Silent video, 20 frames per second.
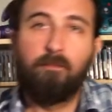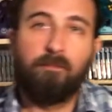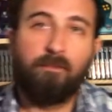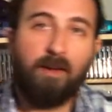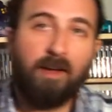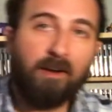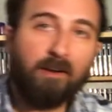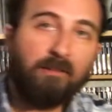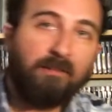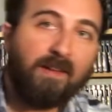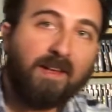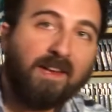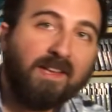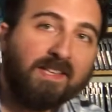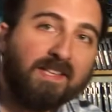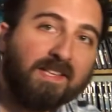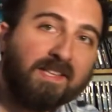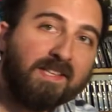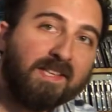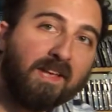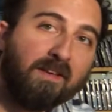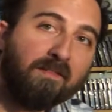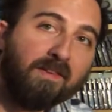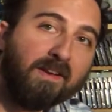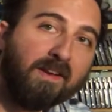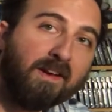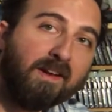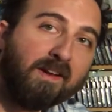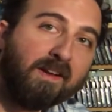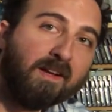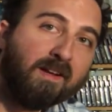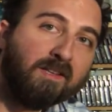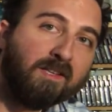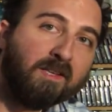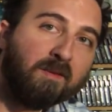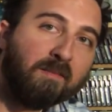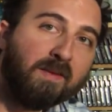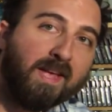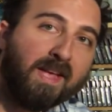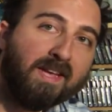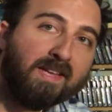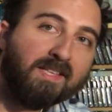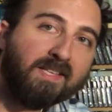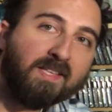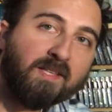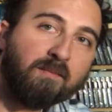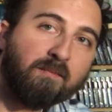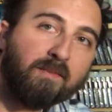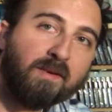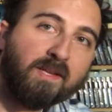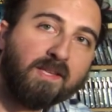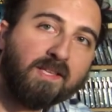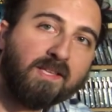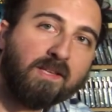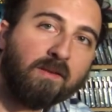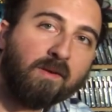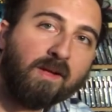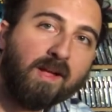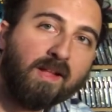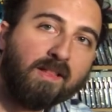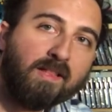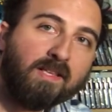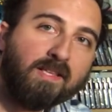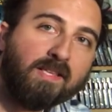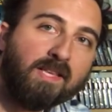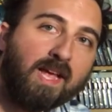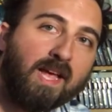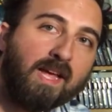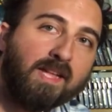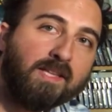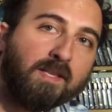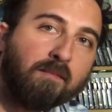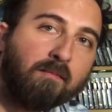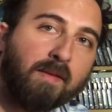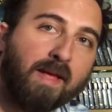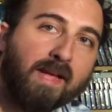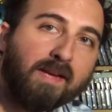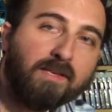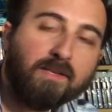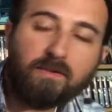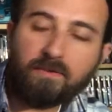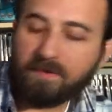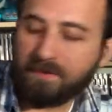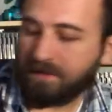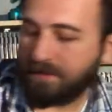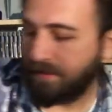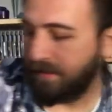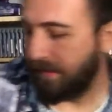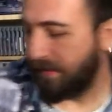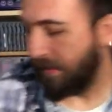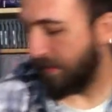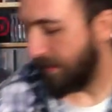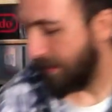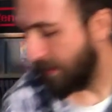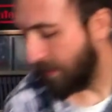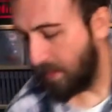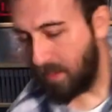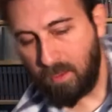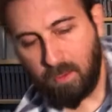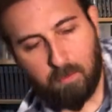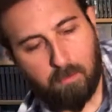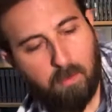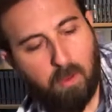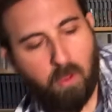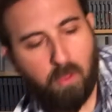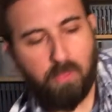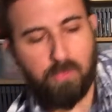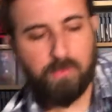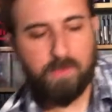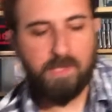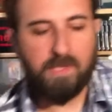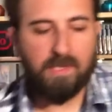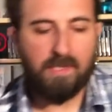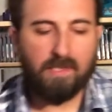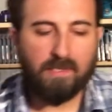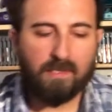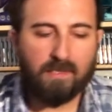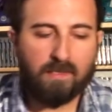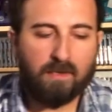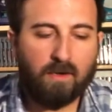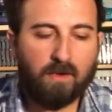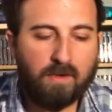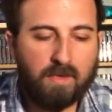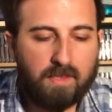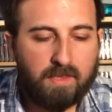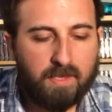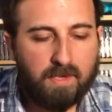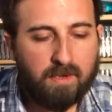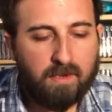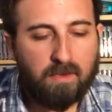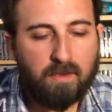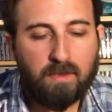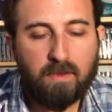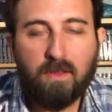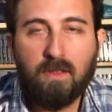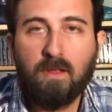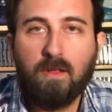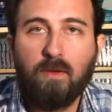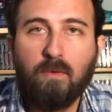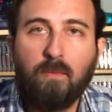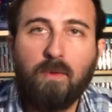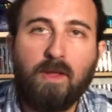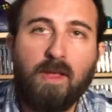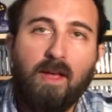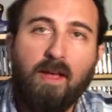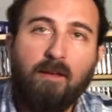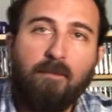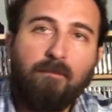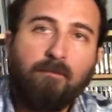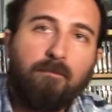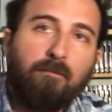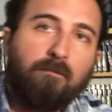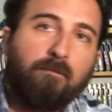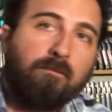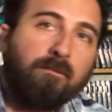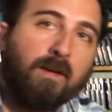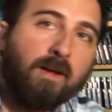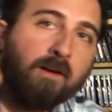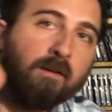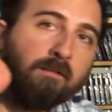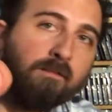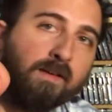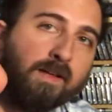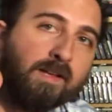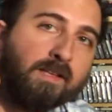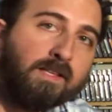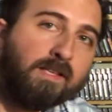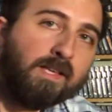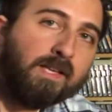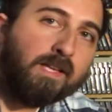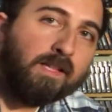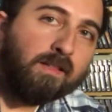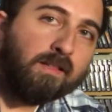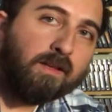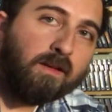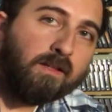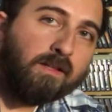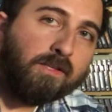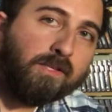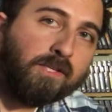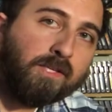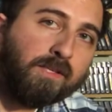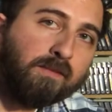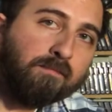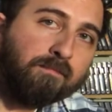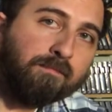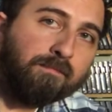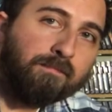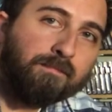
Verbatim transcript: Final Fantasy VII in a custom case, but it's still got the sides and back to it. Um, all three discs are in there. We got Final Fantasy Anthology,